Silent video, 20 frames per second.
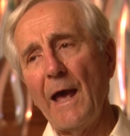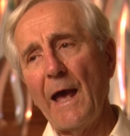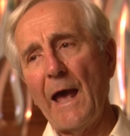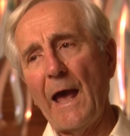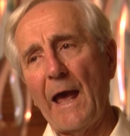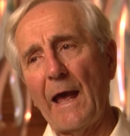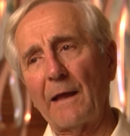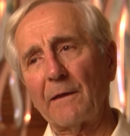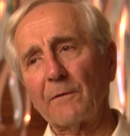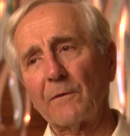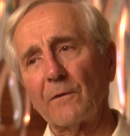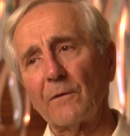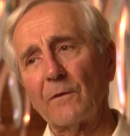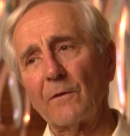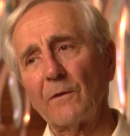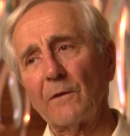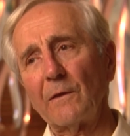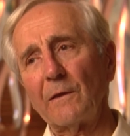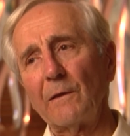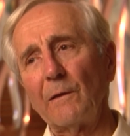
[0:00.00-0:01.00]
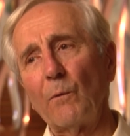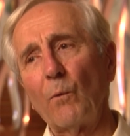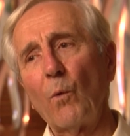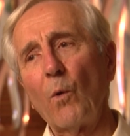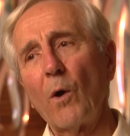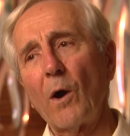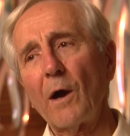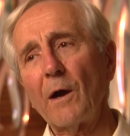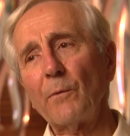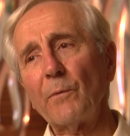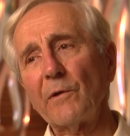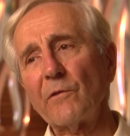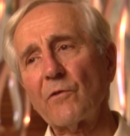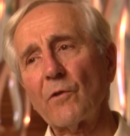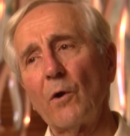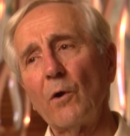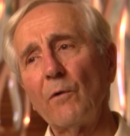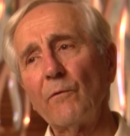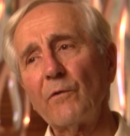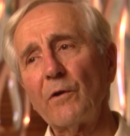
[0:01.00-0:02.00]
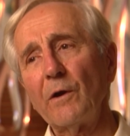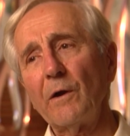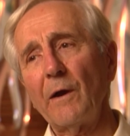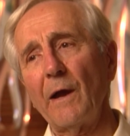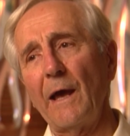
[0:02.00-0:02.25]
and the war was over,